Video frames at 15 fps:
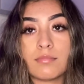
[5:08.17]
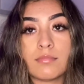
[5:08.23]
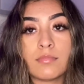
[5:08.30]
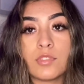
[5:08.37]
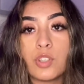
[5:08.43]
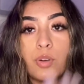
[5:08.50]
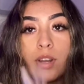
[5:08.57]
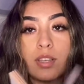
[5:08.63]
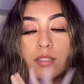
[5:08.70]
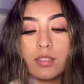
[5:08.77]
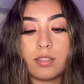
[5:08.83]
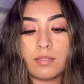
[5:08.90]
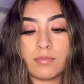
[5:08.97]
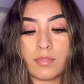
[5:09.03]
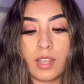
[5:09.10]

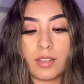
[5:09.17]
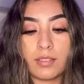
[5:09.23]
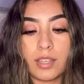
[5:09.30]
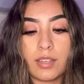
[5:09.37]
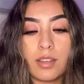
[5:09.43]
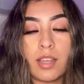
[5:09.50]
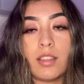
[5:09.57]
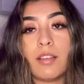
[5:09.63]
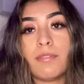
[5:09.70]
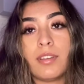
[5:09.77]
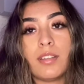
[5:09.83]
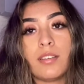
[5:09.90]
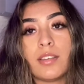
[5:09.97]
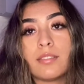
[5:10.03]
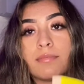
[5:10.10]
crazy i like i love it like